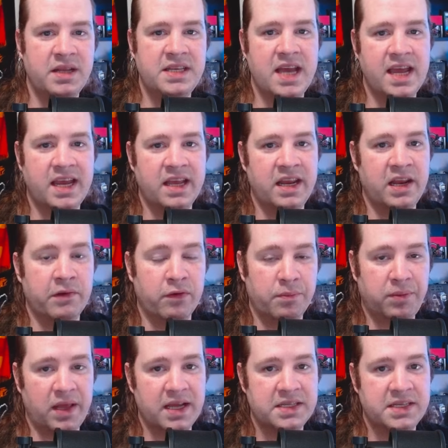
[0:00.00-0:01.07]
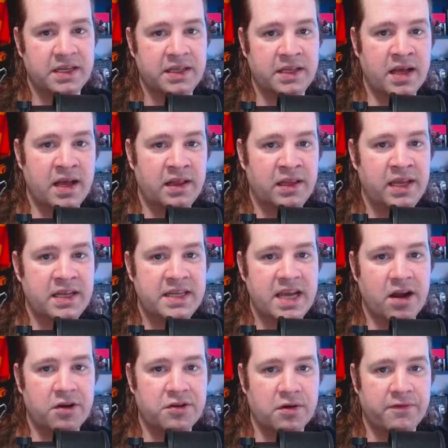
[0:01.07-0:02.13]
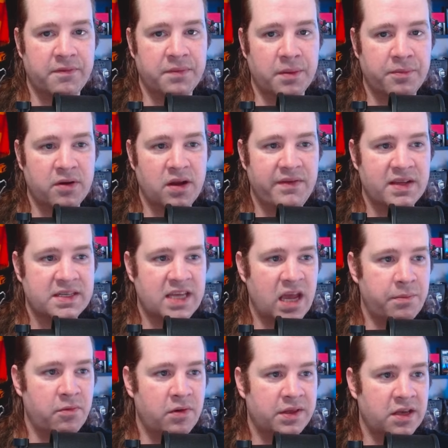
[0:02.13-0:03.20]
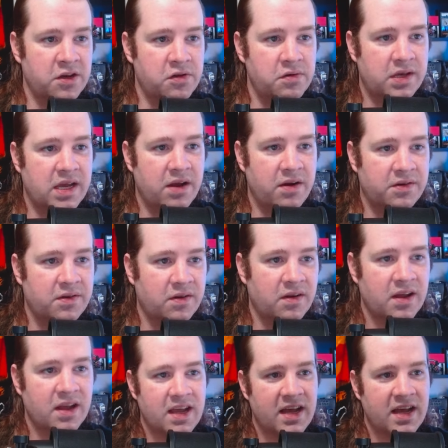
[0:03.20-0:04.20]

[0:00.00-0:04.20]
taking it and replacing the lead character from the previous game with a new character.